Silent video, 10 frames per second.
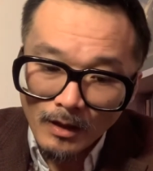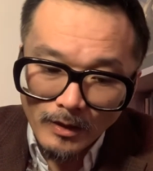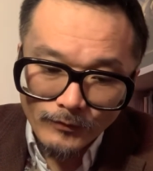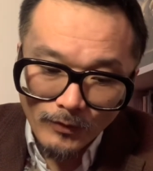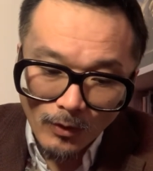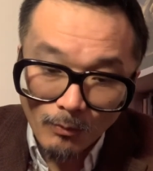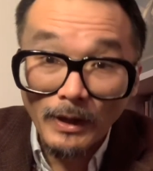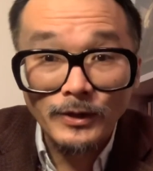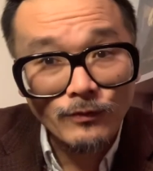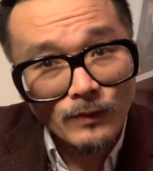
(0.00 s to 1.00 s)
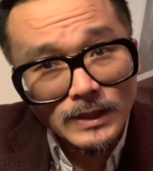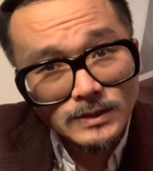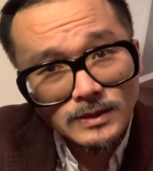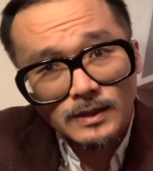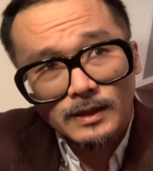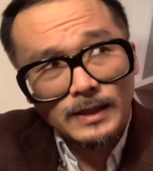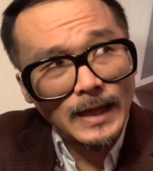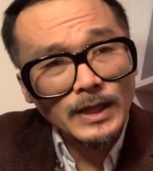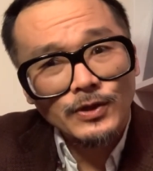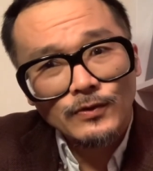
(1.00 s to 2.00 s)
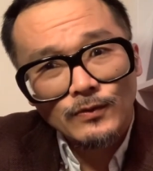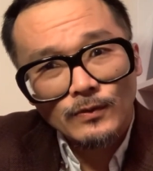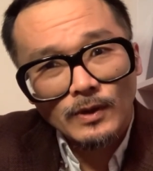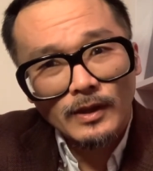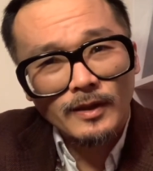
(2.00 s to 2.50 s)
So, my dear friends, thank you